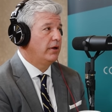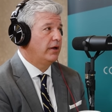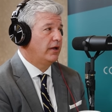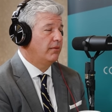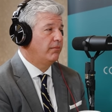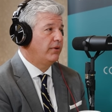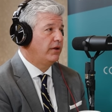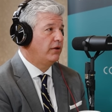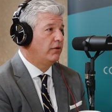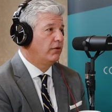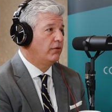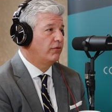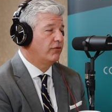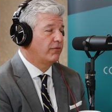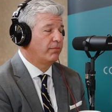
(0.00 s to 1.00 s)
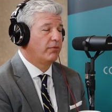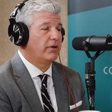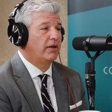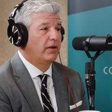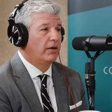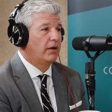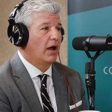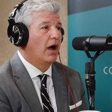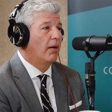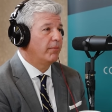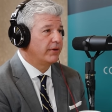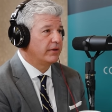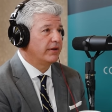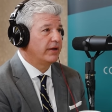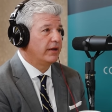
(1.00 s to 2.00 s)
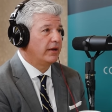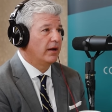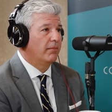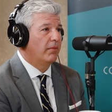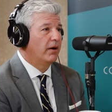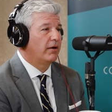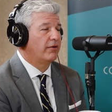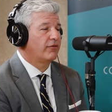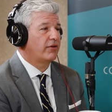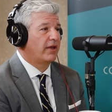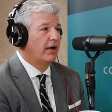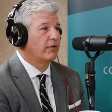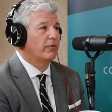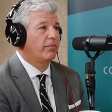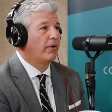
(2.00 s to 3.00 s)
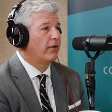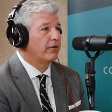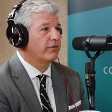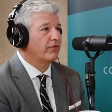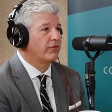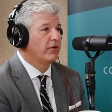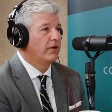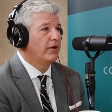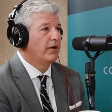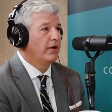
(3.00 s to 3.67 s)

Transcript: It can be used pretty commonly amongst counterparts.